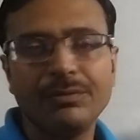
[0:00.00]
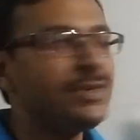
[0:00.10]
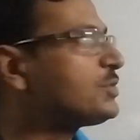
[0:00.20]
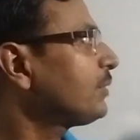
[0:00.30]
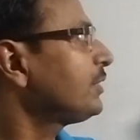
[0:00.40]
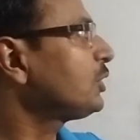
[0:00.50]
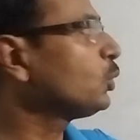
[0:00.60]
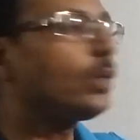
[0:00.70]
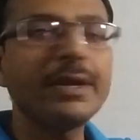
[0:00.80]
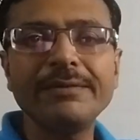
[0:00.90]
which of the
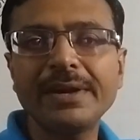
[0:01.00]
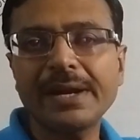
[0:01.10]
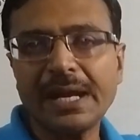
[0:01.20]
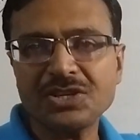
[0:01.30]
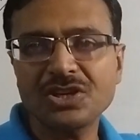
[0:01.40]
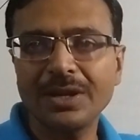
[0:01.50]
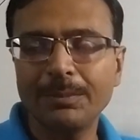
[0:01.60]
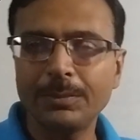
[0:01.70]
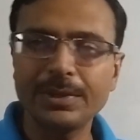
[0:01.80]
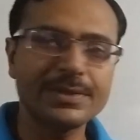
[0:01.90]
two given rational
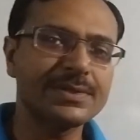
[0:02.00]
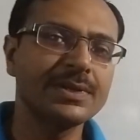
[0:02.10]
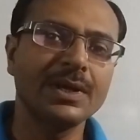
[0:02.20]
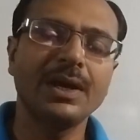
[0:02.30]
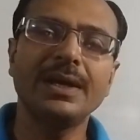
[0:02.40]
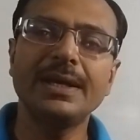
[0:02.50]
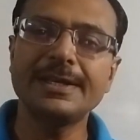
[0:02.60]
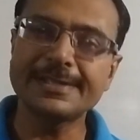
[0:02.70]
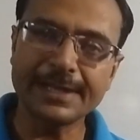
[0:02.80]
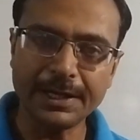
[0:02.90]
numbers
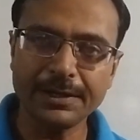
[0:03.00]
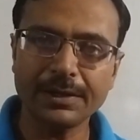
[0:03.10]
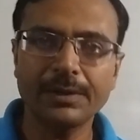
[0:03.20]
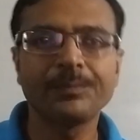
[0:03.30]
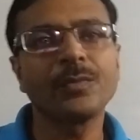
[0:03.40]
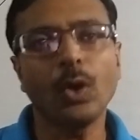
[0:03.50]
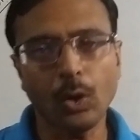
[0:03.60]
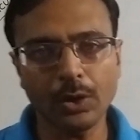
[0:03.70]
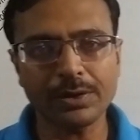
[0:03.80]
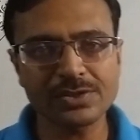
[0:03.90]
is greater
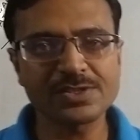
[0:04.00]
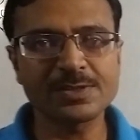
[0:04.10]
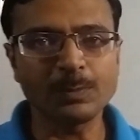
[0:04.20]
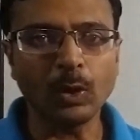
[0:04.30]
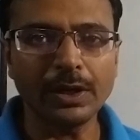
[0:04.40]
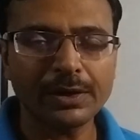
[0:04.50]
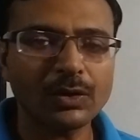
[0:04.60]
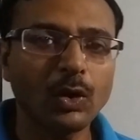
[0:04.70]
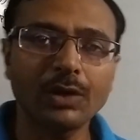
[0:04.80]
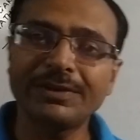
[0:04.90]
or
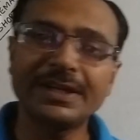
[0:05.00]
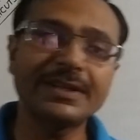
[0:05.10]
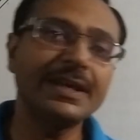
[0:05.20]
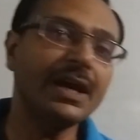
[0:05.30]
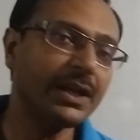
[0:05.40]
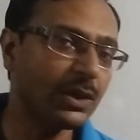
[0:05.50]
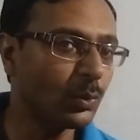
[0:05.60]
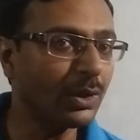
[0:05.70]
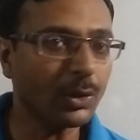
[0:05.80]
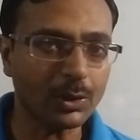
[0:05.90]
smaller, or whether they are
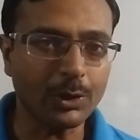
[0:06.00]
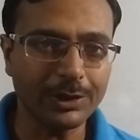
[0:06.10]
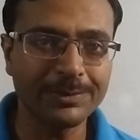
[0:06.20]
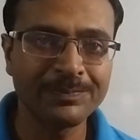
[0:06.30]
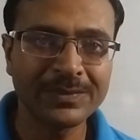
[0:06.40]
equal or not.